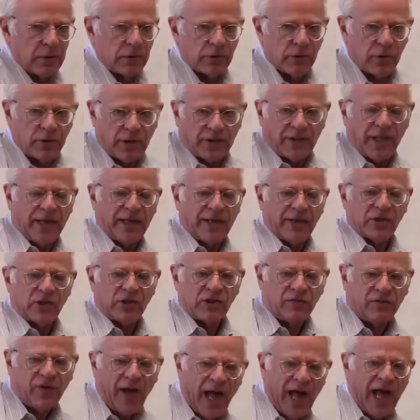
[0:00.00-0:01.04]
so that they can
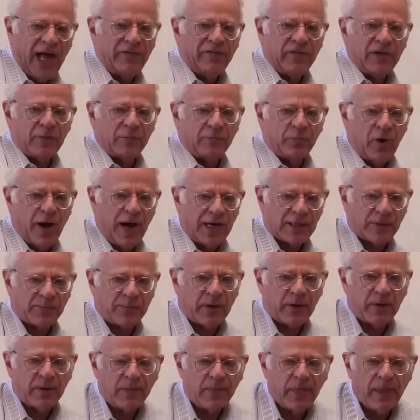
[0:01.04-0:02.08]
survive and
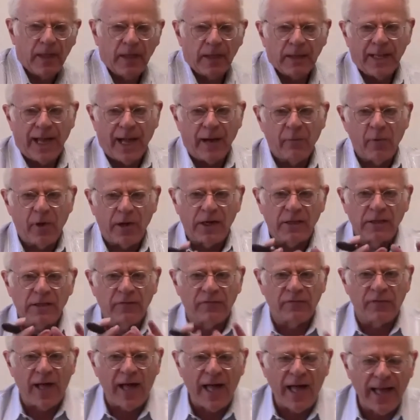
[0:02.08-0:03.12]
prosper. Now, I want to
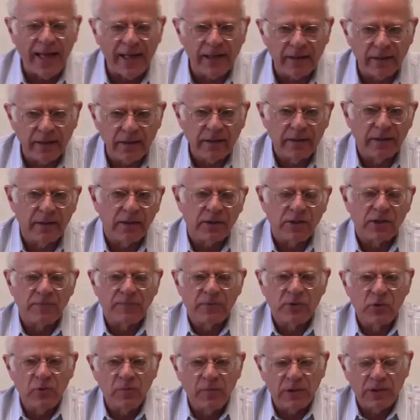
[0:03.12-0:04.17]
divide the
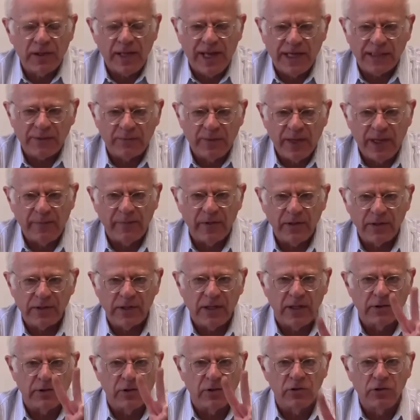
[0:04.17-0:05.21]
subsumed class payments
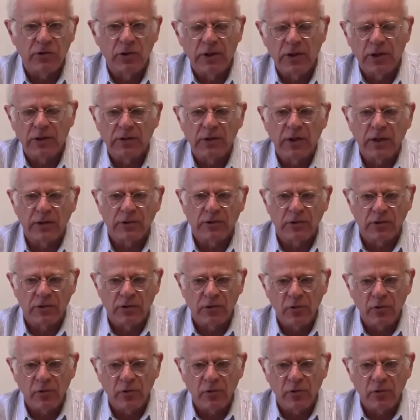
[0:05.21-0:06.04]
into, in, into